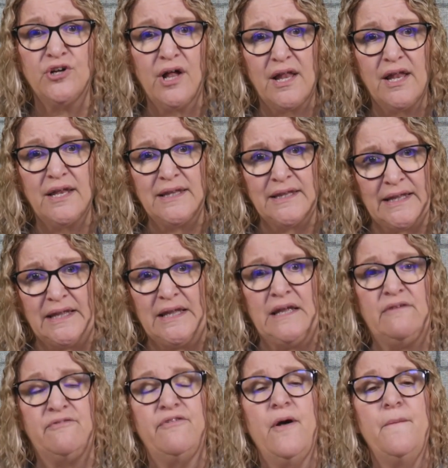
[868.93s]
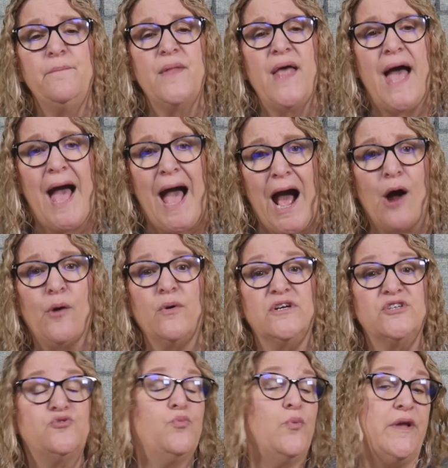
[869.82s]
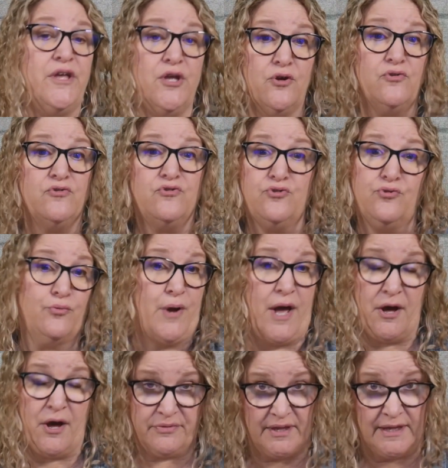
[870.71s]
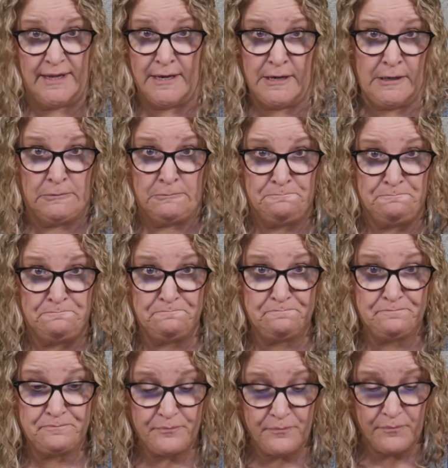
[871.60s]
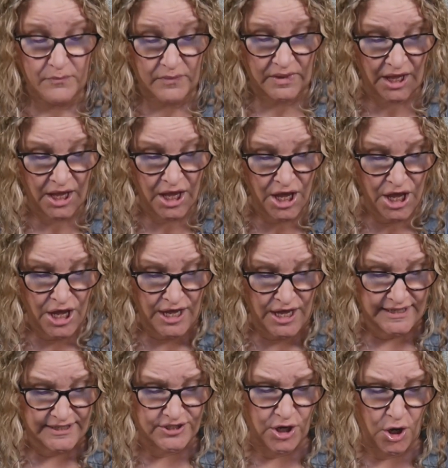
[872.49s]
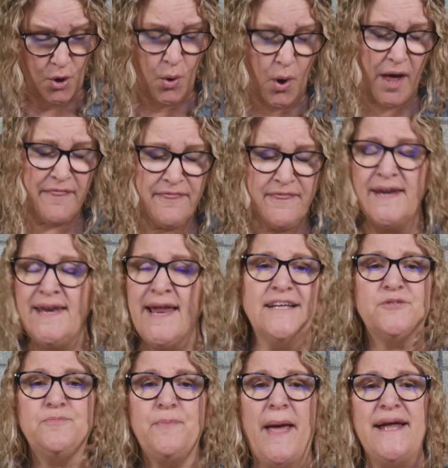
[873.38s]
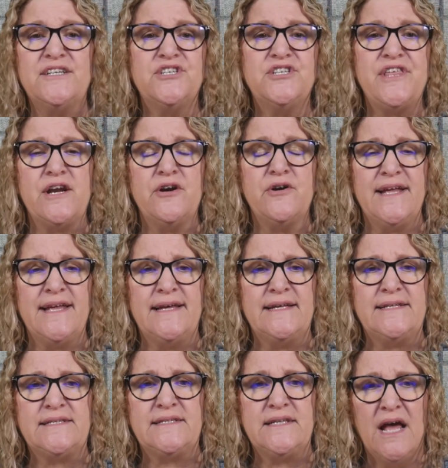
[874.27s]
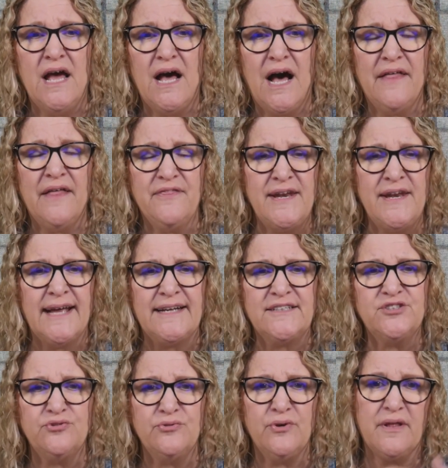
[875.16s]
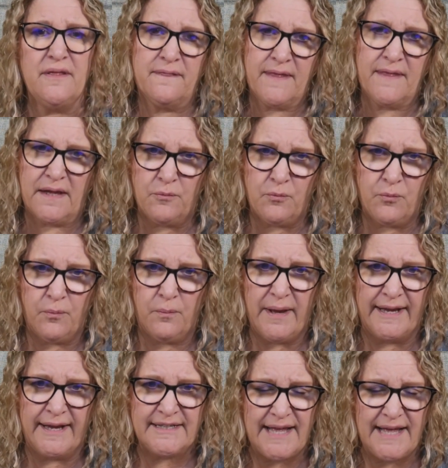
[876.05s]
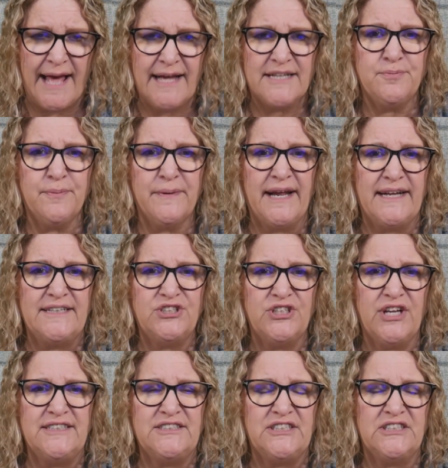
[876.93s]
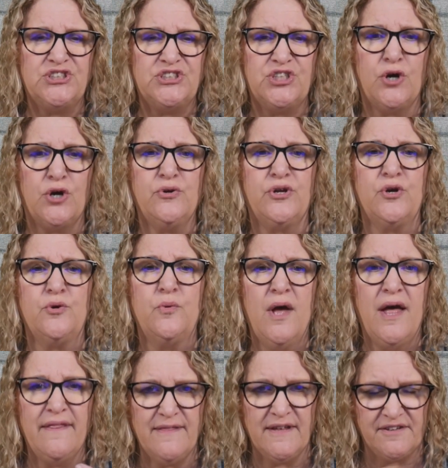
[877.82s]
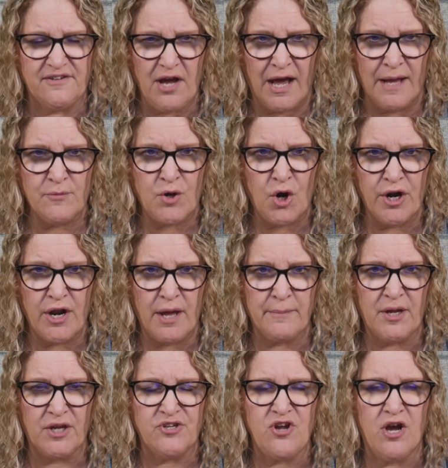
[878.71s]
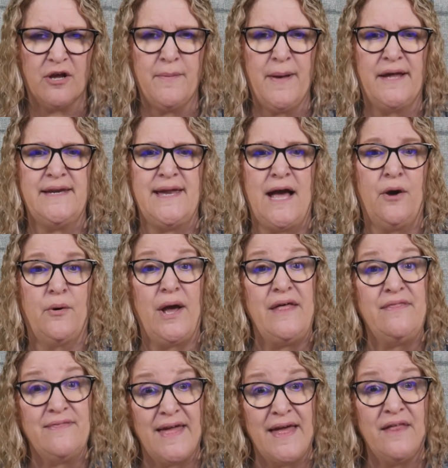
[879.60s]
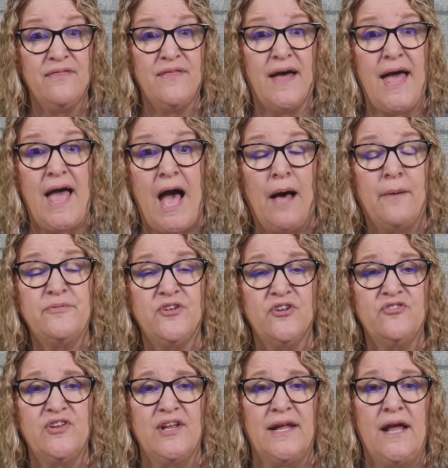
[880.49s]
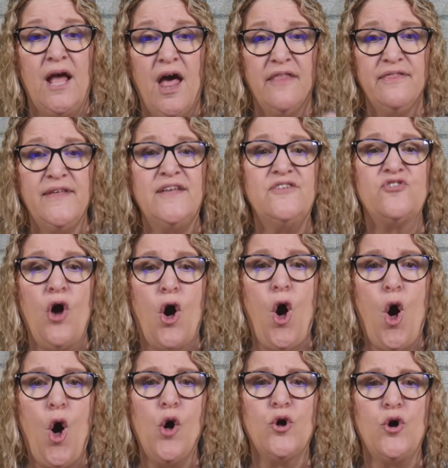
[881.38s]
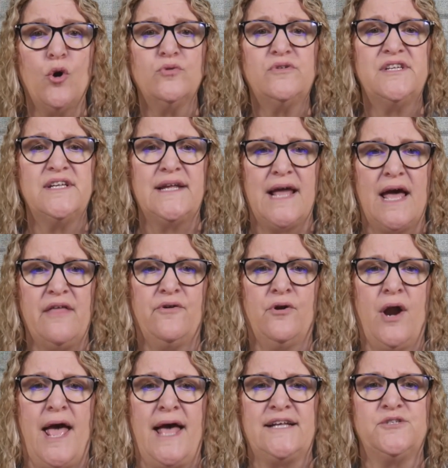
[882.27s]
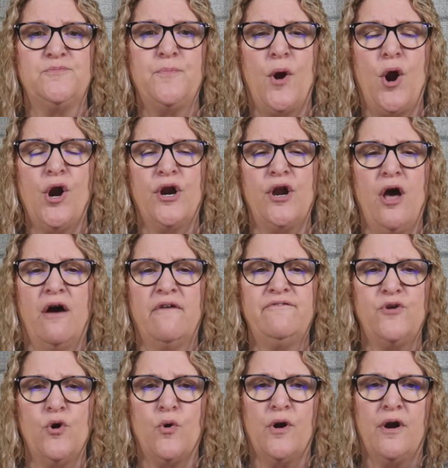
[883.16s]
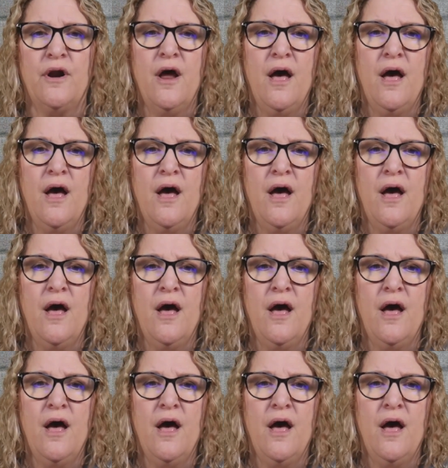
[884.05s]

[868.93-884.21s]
leave hours we use throughout the year. So the next page there is the next three, the explanation I just showed you, the time card I'm going to talk about now, and then the absentee. These all go together as part of your